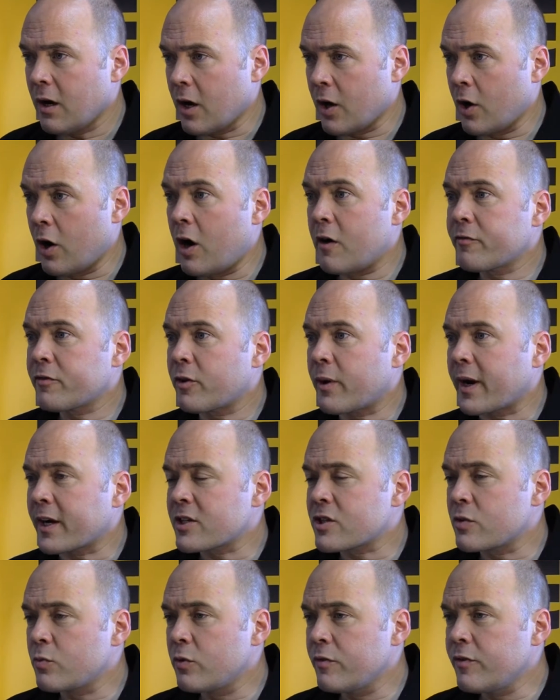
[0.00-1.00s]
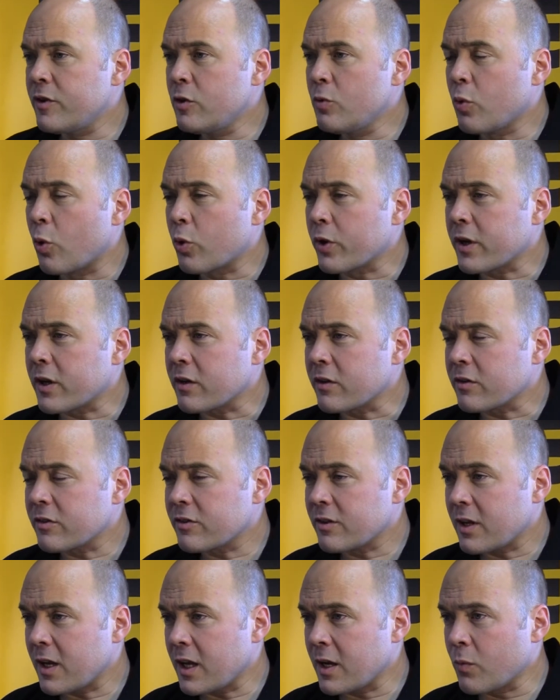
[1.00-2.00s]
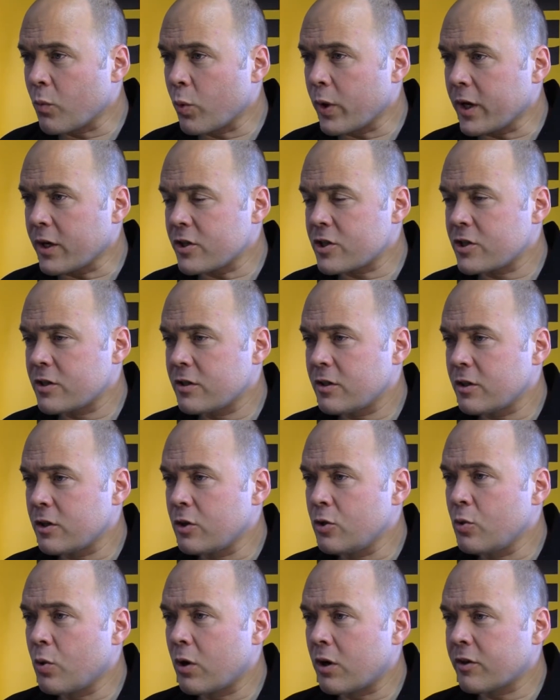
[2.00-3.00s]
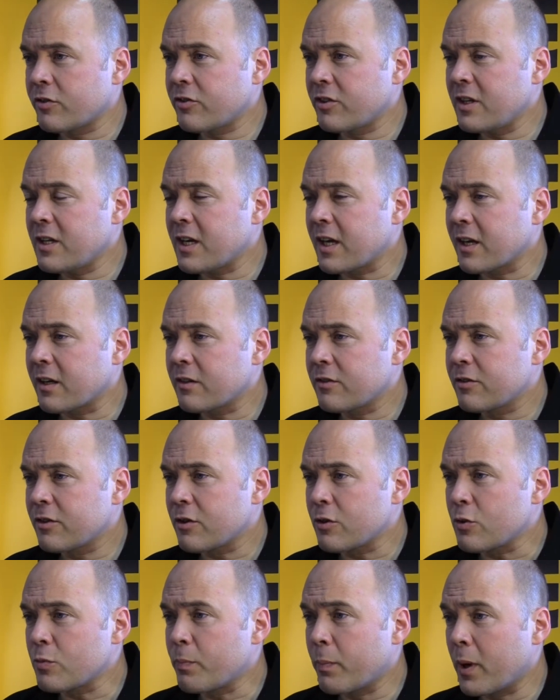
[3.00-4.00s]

an after-action review audience in which you are seeking to